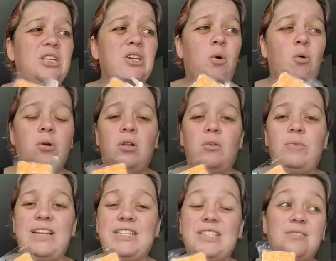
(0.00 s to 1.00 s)
total
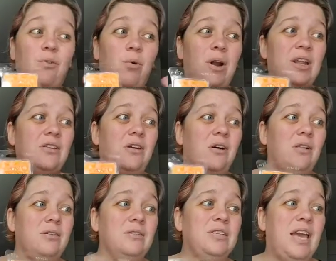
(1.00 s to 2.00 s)
reaches
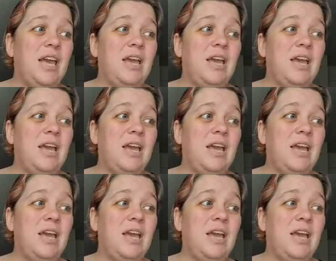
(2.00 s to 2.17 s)
$40, okay,